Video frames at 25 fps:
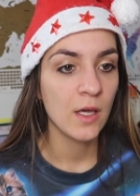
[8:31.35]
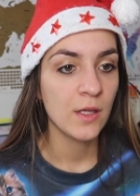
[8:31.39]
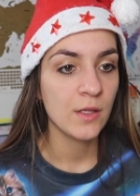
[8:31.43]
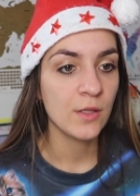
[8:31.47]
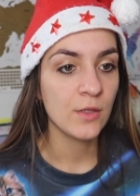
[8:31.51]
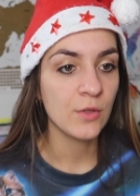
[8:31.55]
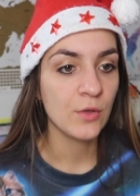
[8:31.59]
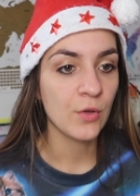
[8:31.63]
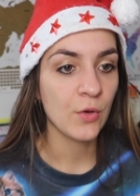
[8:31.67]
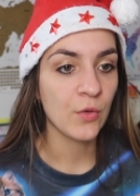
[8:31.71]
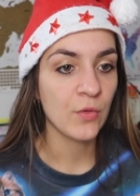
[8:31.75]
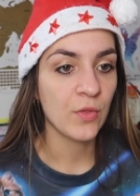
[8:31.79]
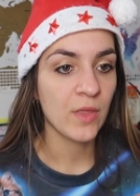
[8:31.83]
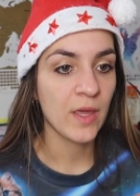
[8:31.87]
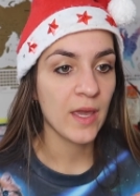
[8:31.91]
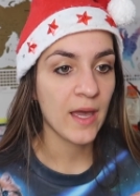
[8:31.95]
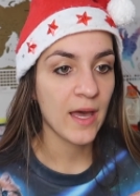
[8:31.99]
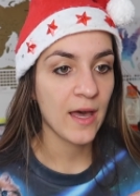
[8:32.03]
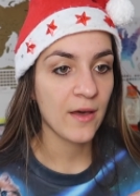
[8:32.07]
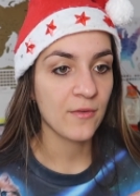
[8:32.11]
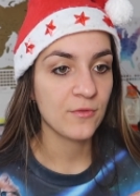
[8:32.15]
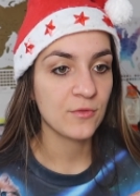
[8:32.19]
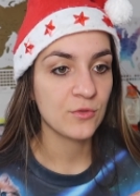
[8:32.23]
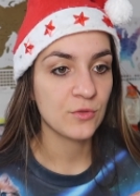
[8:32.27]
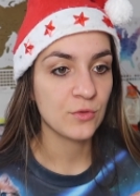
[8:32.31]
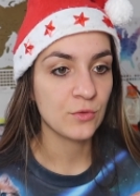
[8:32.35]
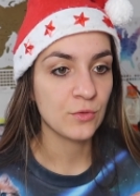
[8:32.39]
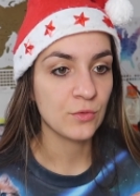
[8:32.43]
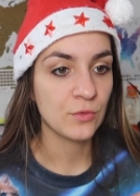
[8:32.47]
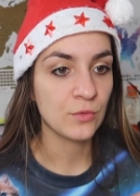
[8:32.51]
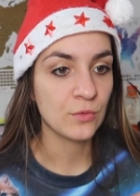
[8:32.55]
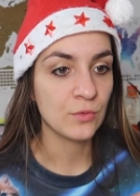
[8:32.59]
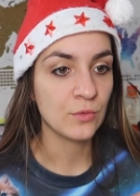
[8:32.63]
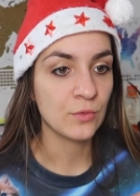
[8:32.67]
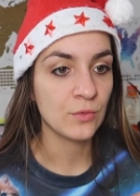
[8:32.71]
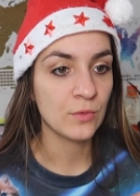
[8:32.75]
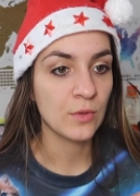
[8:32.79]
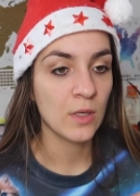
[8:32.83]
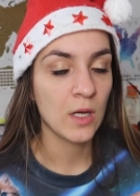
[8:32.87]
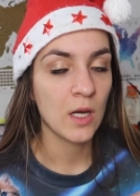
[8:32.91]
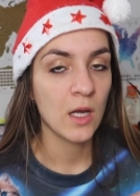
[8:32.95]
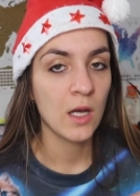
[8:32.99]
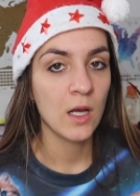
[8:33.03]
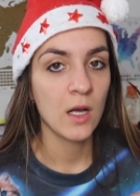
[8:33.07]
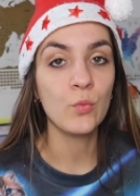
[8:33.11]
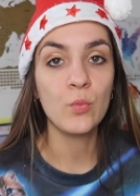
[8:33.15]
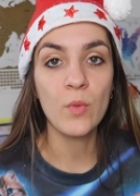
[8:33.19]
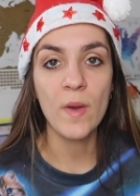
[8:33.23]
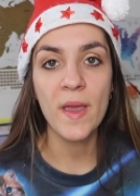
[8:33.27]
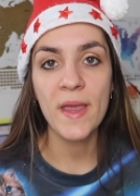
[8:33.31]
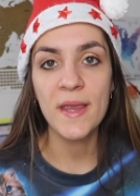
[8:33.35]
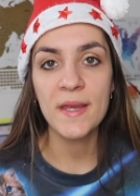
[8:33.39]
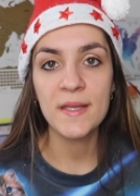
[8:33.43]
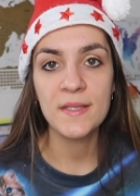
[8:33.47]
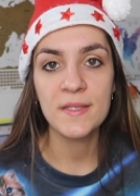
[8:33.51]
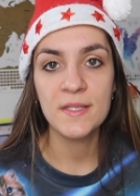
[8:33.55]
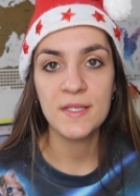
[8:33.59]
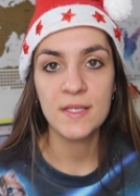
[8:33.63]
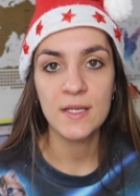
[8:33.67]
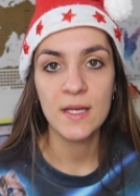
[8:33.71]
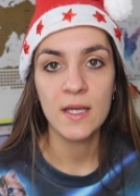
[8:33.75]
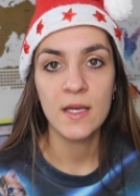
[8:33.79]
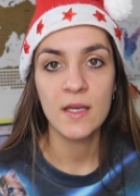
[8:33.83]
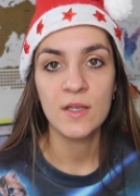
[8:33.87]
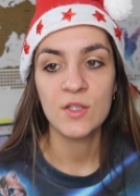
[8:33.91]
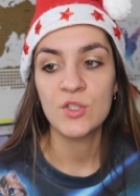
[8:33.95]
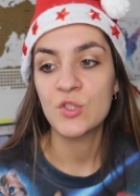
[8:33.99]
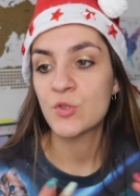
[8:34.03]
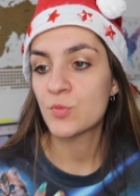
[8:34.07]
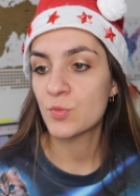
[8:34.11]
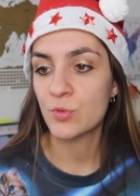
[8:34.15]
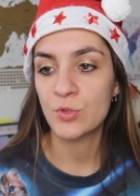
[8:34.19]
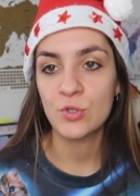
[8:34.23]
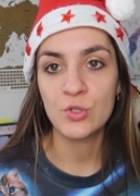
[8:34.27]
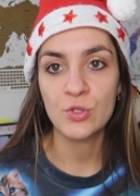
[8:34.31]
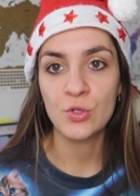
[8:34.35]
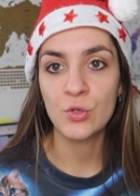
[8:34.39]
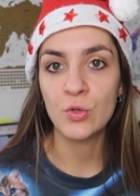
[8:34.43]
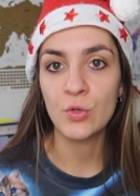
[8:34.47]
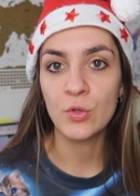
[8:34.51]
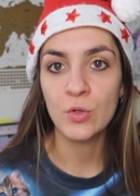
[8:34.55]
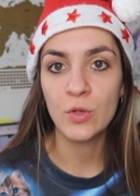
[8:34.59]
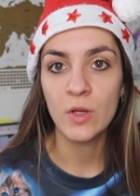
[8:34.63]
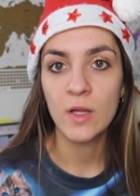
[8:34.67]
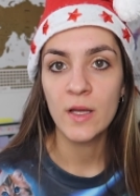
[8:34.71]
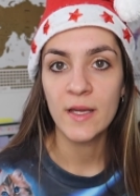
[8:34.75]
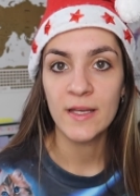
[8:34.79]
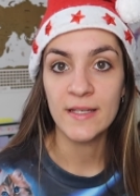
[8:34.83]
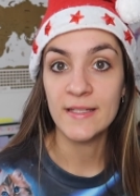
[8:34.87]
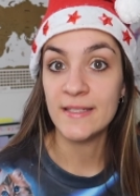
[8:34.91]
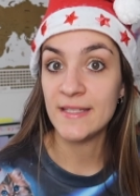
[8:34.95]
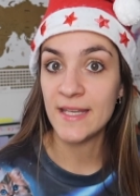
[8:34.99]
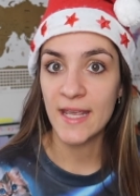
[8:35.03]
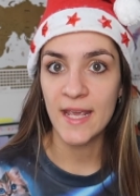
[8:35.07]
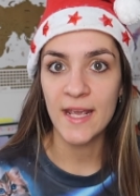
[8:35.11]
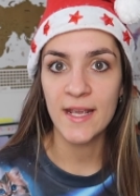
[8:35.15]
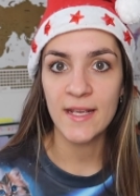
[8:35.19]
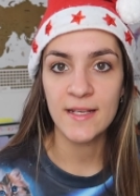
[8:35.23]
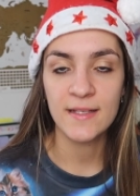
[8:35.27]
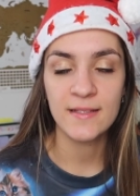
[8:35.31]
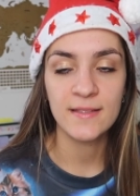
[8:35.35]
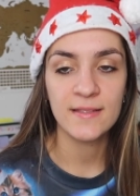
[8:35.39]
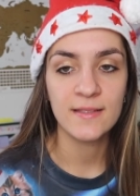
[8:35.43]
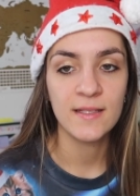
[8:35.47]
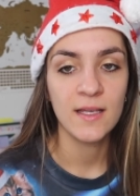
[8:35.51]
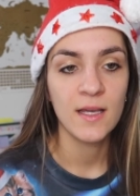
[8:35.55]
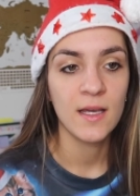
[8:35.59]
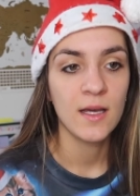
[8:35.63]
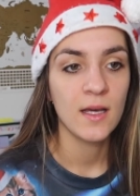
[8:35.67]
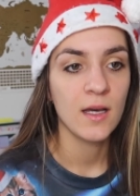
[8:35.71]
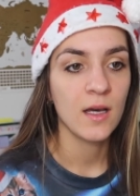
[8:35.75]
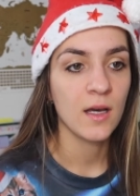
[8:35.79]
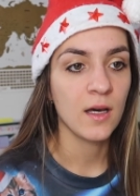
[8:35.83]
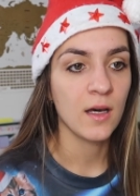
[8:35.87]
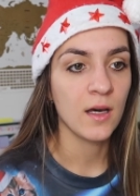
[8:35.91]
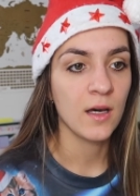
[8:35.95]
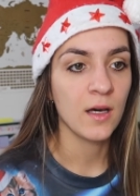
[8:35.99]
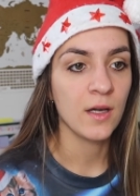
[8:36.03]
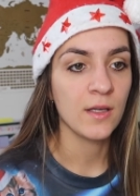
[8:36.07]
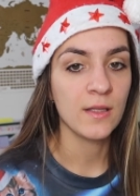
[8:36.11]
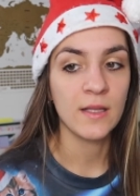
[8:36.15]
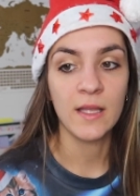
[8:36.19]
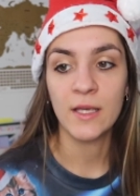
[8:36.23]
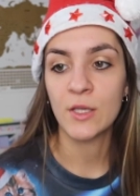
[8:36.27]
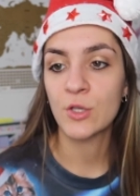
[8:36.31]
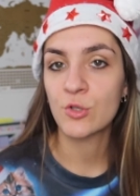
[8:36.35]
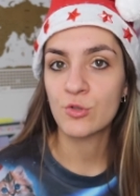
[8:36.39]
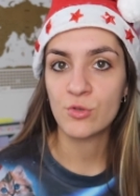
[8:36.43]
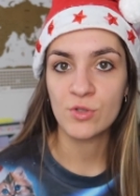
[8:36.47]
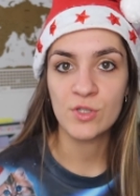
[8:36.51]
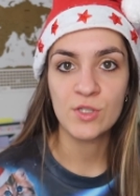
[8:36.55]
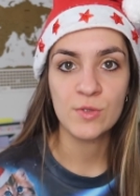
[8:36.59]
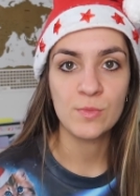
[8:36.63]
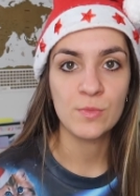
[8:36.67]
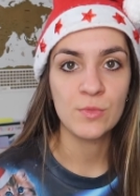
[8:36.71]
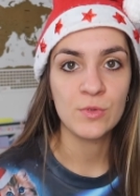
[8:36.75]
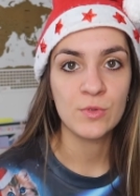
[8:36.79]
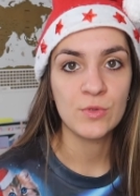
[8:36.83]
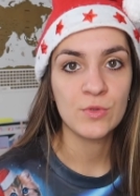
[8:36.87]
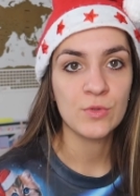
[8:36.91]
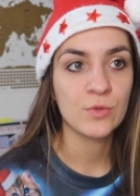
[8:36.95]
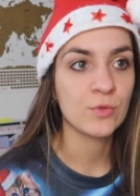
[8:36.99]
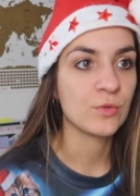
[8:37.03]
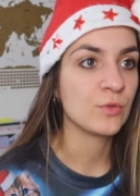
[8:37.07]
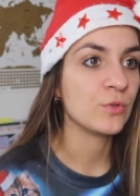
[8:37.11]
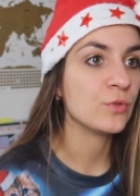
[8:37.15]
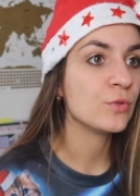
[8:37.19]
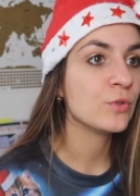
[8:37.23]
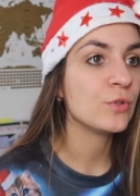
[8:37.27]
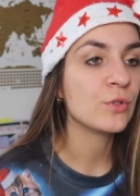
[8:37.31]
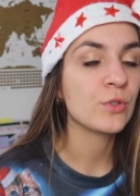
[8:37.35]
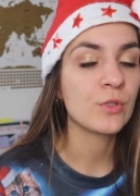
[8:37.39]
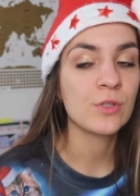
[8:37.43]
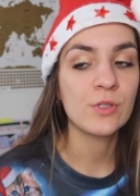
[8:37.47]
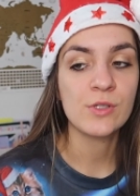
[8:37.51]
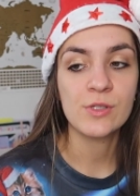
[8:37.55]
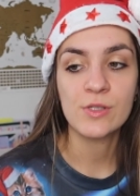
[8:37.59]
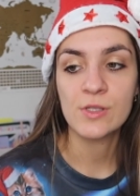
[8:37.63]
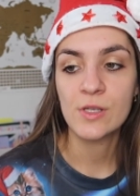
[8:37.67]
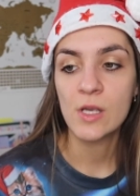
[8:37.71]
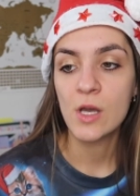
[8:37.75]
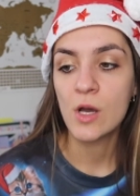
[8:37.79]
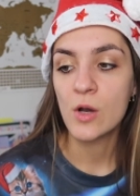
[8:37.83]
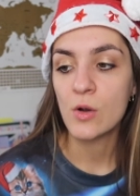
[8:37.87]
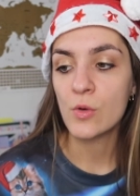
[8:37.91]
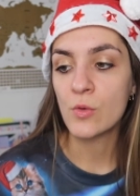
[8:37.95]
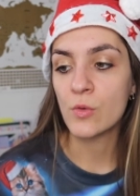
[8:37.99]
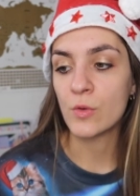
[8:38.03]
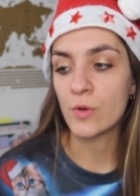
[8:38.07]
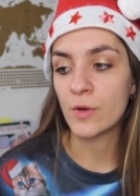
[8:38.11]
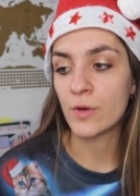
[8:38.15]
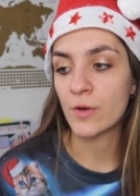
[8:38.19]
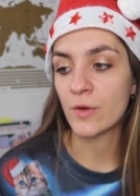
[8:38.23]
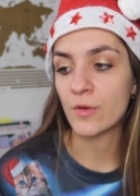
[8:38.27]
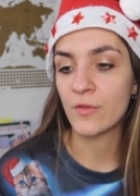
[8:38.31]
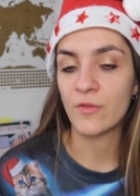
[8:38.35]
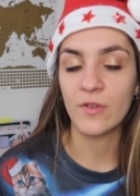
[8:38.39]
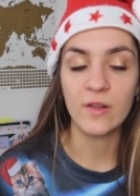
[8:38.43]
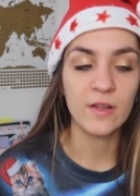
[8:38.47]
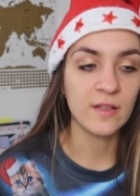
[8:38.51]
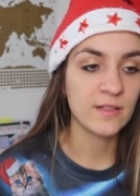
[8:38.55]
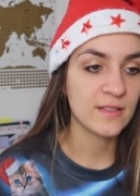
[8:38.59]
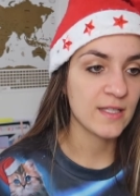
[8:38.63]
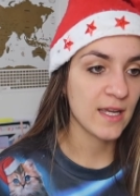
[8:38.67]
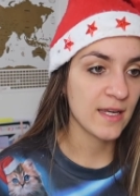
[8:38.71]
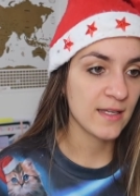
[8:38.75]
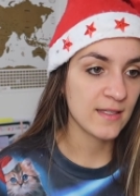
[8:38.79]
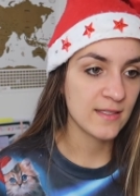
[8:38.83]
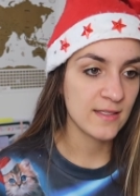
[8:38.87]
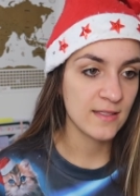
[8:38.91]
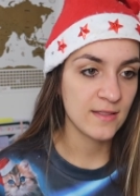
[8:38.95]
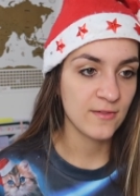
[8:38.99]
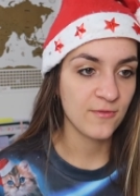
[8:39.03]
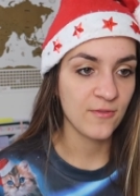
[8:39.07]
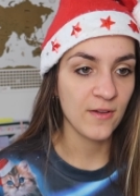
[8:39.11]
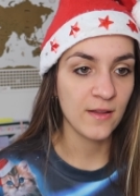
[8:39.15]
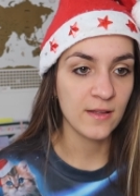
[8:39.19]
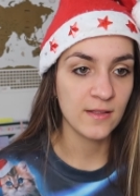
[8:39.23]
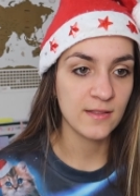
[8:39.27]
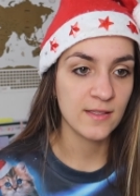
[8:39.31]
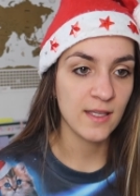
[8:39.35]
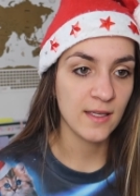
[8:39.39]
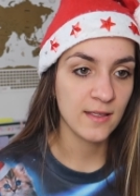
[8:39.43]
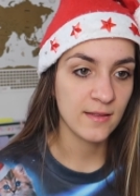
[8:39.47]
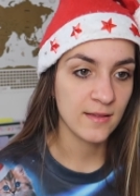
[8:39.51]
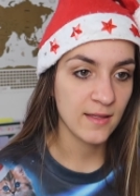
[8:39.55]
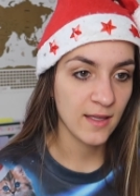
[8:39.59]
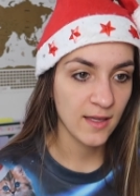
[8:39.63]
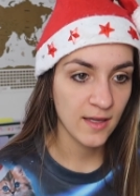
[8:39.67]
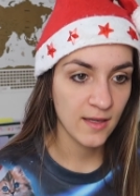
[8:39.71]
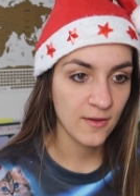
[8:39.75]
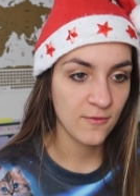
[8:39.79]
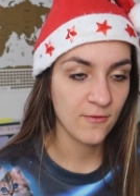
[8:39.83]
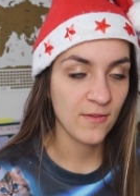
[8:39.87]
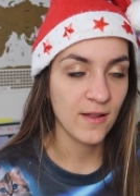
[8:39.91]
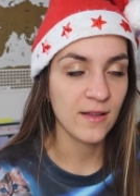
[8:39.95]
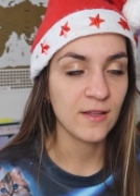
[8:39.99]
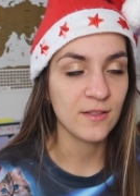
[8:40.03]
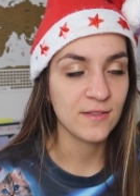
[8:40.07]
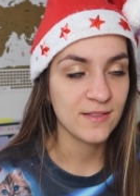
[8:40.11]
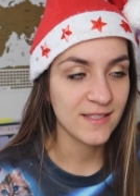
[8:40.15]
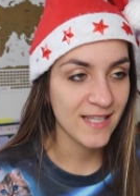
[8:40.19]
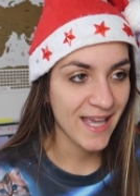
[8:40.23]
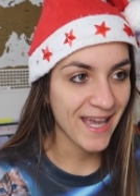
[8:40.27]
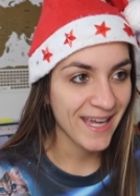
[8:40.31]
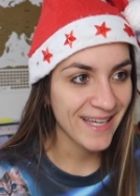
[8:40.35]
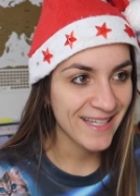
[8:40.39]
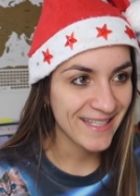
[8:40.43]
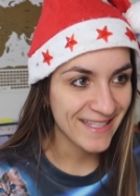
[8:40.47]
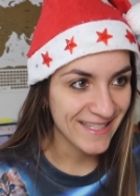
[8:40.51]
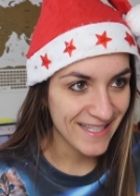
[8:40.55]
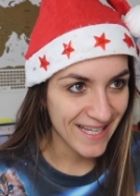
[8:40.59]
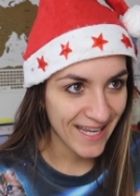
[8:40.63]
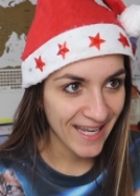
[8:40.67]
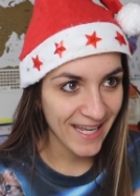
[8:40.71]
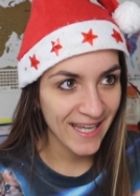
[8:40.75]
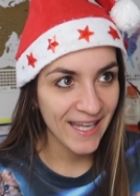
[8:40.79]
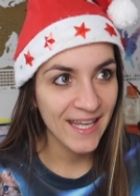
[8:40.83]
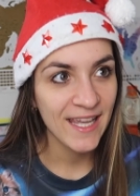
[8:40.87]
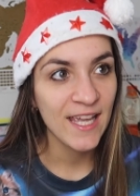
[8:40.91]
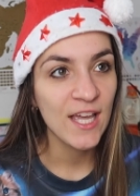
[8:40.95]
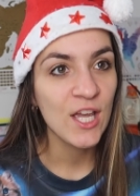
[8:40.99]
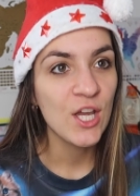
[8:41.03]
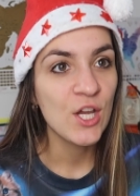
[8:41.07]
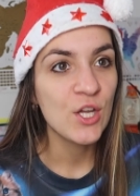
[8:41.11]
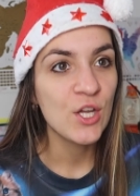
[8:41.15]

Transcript: you know they have to wait special days uh, like Christmas or New Year's or a Valentine Valentine Day Valentine Day